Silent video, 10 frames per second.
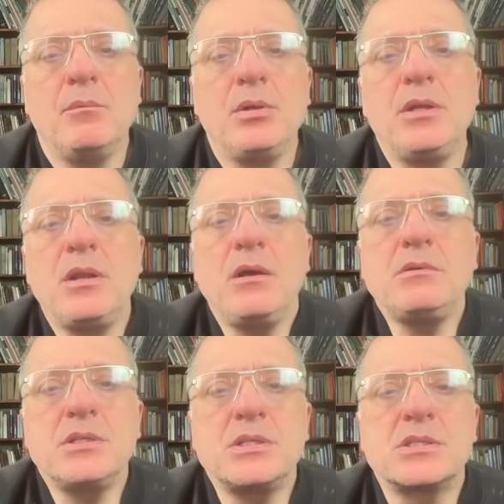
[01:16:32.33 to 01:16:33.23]
But
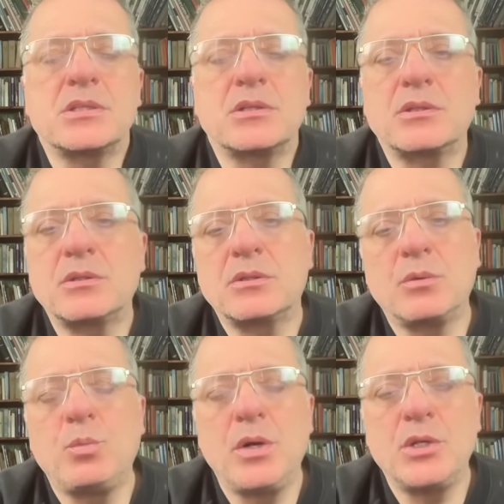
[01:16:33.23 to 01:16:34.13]
notice the
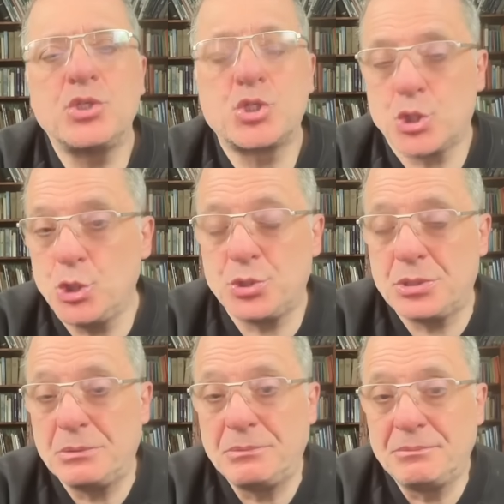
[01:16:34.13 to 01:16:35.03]
word should.
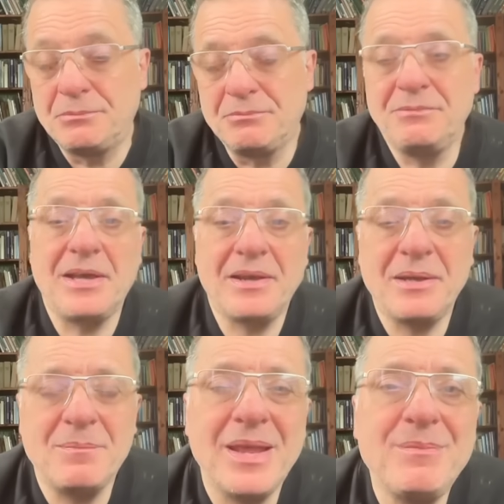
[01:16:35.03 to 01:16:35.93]
Now,
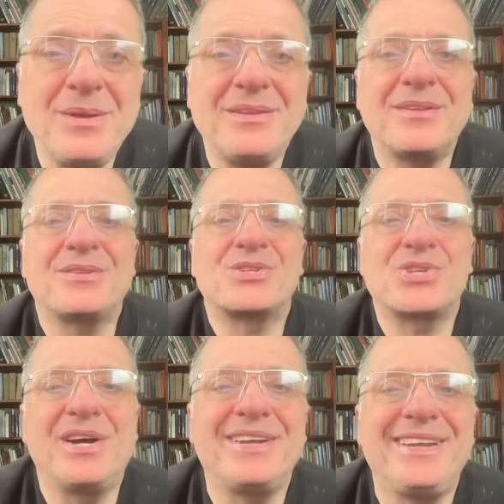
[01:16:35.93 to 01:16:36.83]
it may be that the
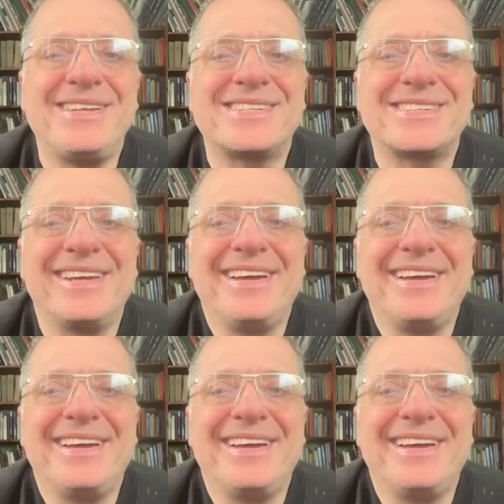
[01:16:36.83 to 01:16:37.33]
Chinese